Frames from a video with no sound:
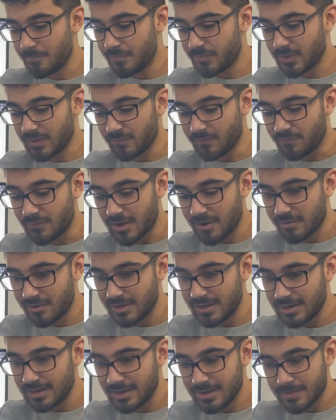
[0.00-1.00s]

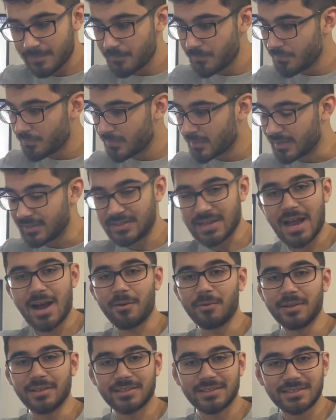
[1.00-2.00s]
very
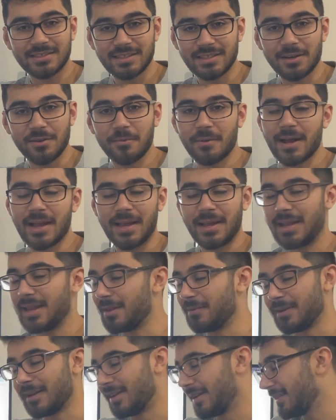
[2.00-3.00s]
Taoist in a way.
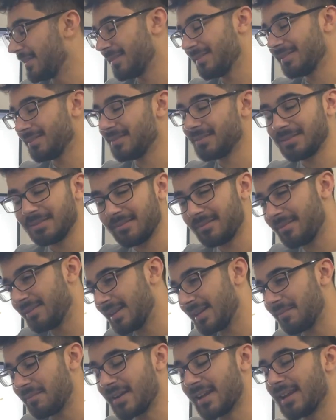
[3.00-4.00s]
Anyway,
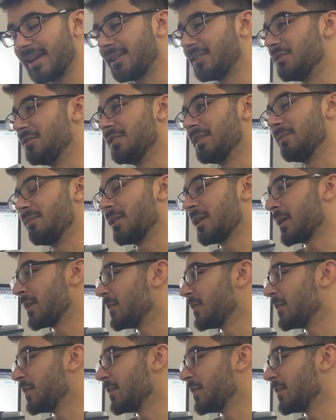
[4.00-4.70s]
we're getting too deep.